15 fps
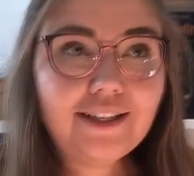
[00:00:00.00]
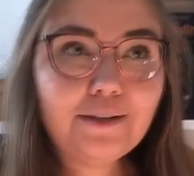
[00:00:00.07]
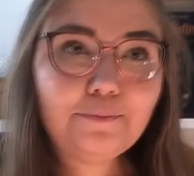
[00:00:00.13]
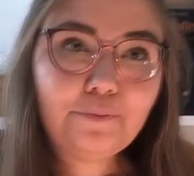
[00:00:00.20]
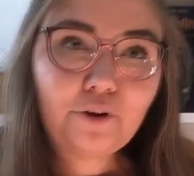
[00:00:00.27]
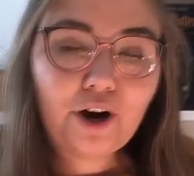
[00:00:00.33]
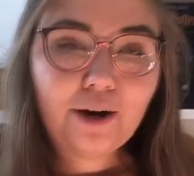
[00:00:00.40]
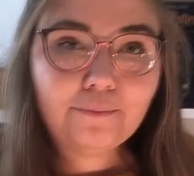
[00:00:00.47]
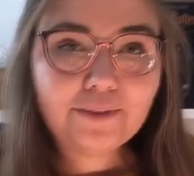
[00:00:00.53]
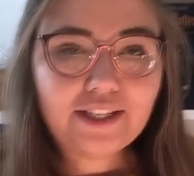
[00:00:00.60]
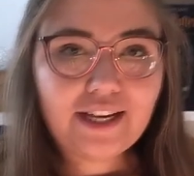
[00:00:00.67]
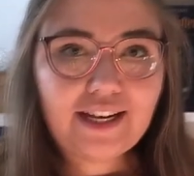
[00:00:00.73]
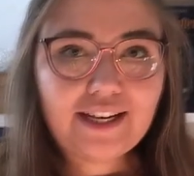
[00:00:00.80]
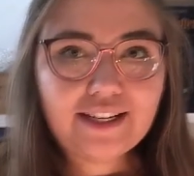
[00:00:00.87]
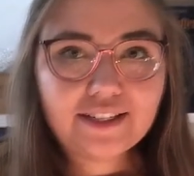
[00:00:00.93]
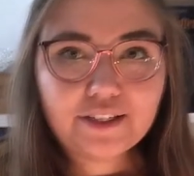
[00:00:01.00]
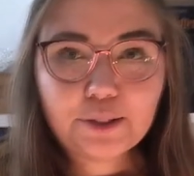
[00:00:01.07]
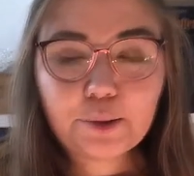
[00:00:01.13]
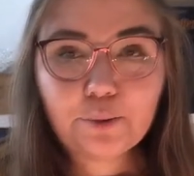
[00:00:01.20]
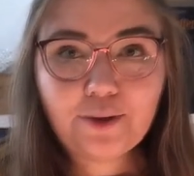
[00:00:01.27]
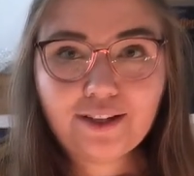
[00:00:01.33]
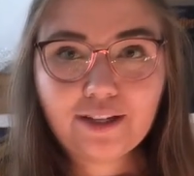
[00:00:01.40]
the prompt is
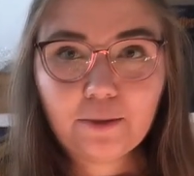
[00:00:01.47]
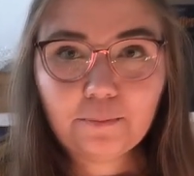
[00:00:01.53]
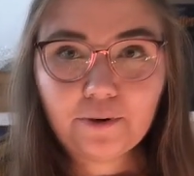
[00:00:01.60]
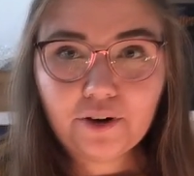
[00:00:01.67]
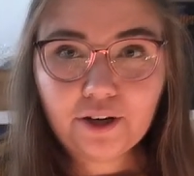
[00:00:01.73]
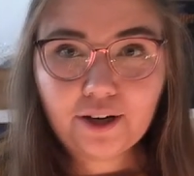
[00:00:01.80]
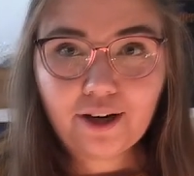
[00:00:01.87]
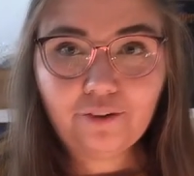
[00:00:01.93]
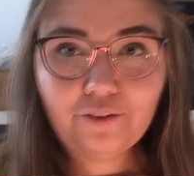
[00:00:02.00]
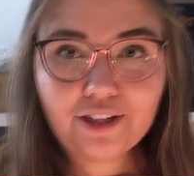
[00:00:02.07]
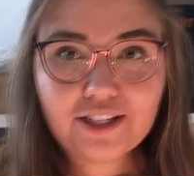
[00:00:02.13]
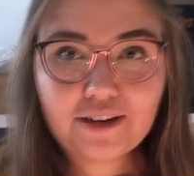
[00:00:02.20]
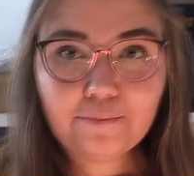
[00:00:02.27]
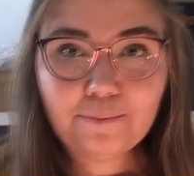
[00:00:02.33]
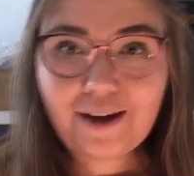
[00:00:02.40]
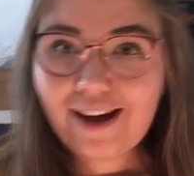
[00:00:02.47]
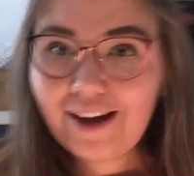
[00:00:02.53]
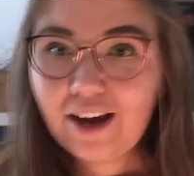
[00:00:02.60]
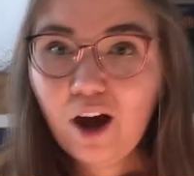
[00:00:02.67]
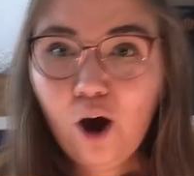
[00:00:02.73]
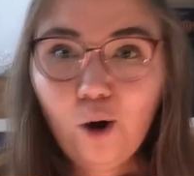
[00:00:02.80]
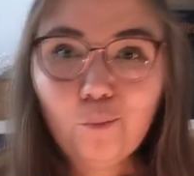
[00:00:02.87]
to read a book written by
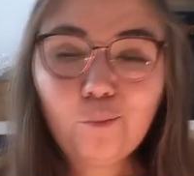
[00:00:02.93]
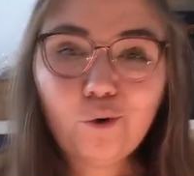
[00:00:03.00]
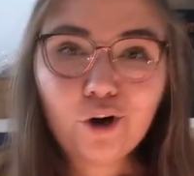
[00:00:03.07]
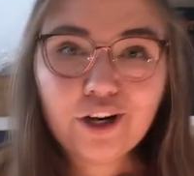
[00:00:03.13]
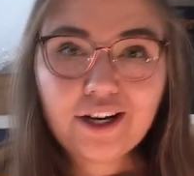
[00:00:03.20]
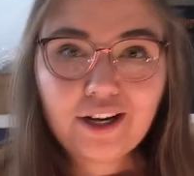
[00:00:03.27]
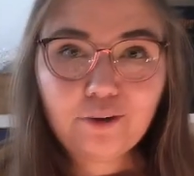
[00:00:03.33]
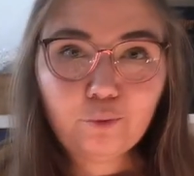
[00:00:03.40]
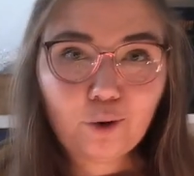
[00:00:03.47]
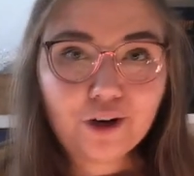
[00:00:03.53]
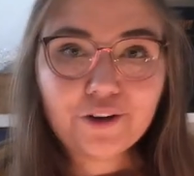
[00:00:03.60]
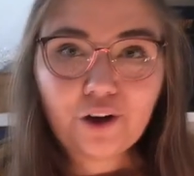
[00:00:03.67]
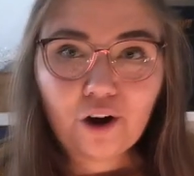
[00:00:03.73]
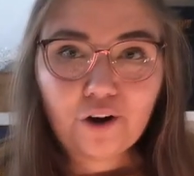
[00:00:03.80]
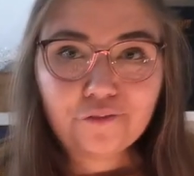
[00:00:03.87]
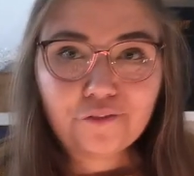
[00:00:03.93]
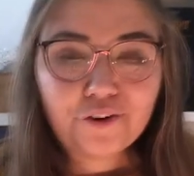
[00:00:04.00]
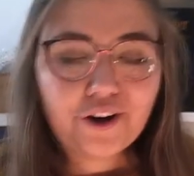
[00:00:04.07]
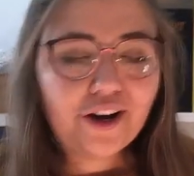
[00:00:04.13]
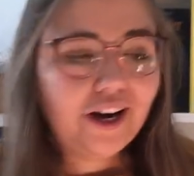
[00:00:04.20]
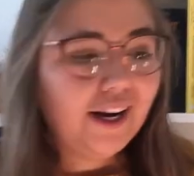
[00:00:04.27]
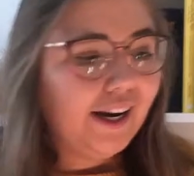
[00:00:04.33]
more than one
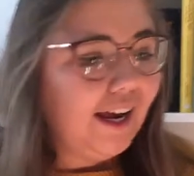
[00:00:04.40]
author,